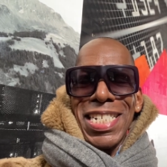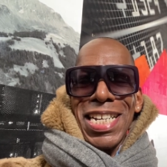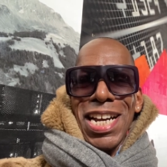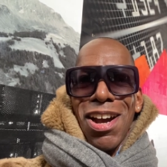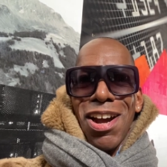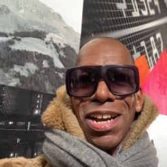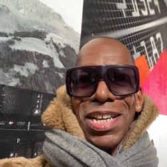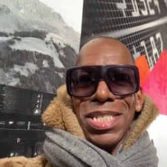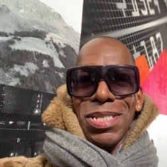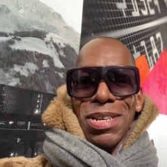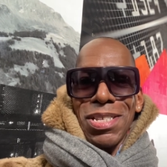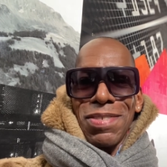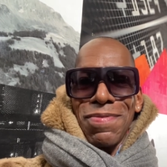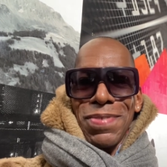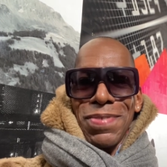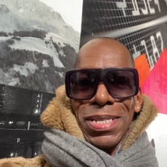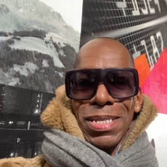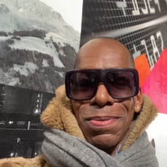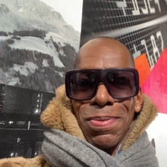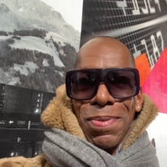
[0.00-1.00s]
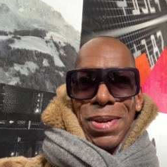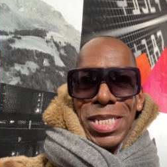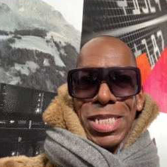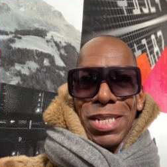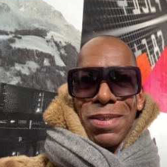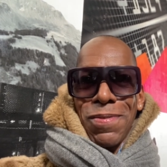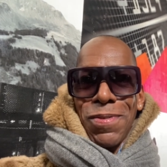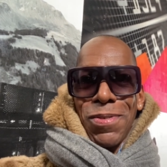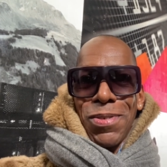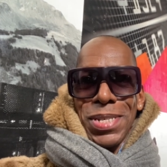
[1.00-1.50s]
Our source of
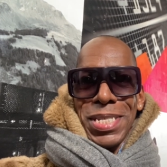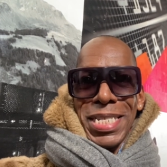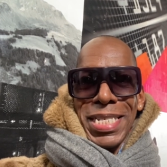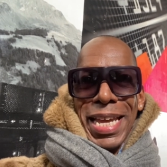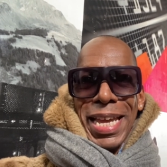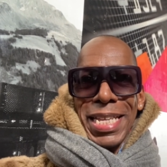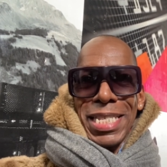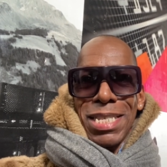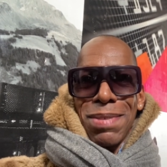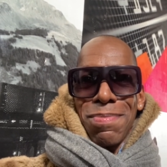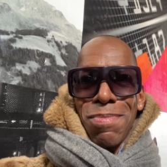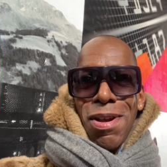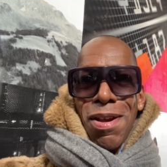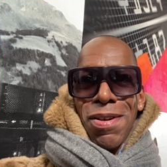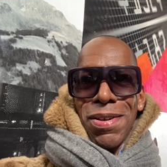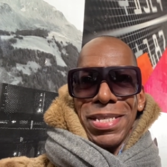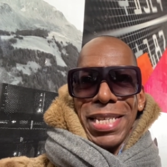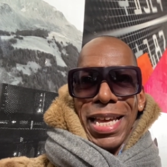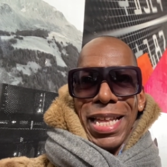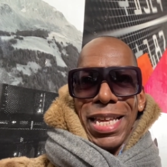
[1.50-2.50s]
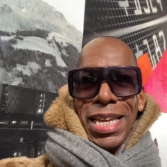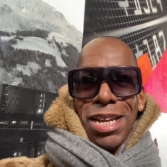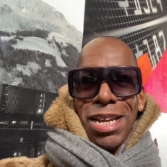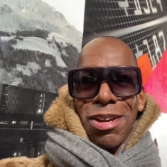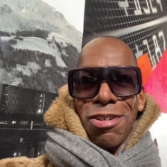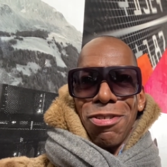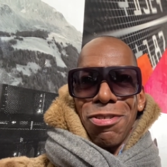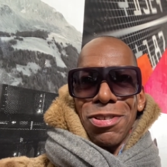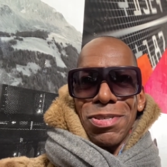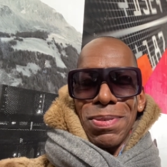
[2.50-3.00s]
inspiration for today and tomorrow daily
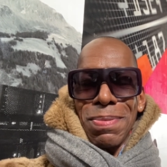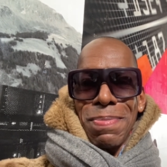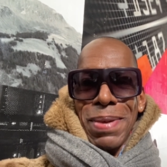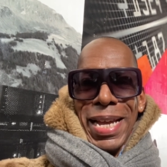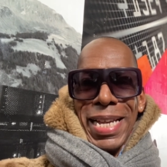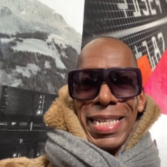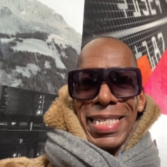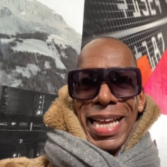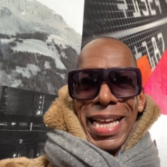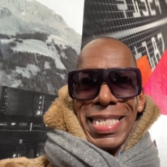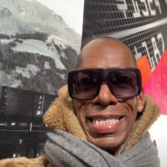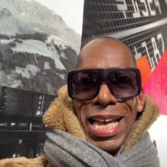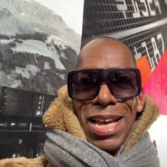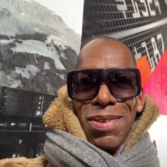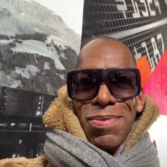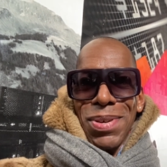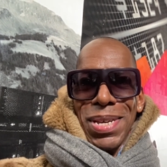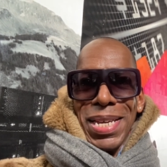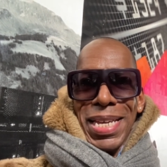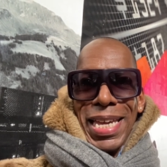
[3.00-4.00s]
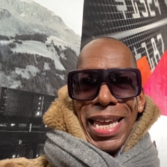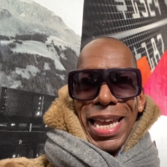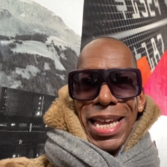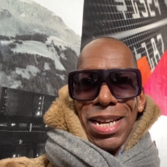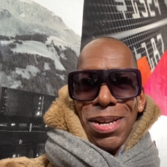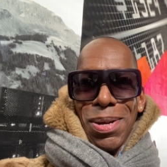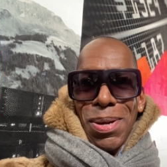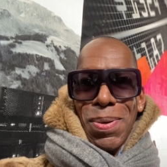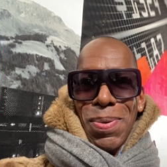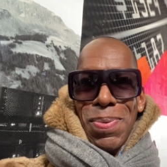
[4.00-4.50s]
encouragement by Daisaku
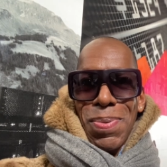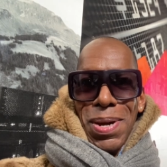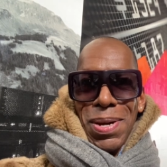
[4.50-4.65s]
Ikeda.